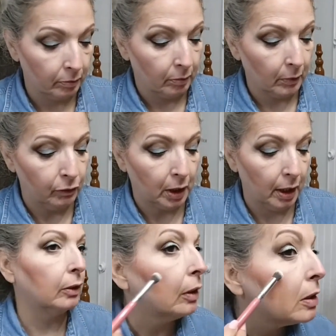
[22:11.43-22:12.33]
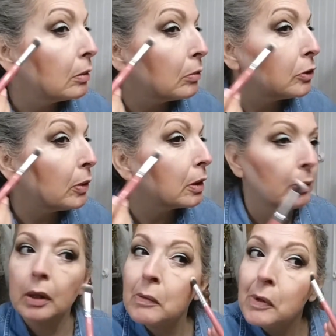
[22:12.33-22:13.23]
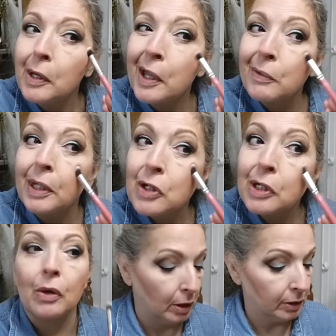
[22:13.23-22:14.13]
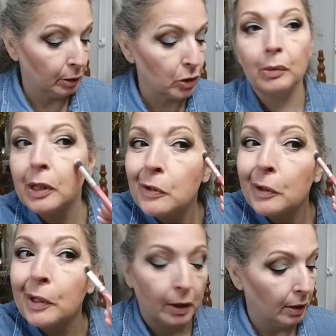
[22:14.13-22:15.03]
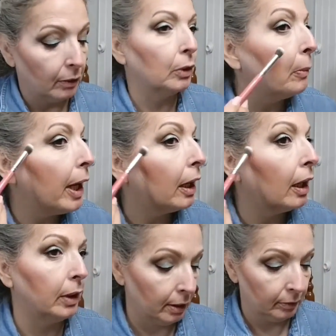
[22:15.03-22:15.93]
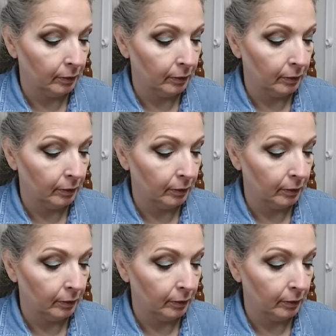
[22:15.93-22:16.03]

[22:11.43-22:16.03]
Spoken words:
And if you want to highlight your cheekbone a little bit more, and not have it be, just go all shimmer, you can use a little bit of your matte highlight right there.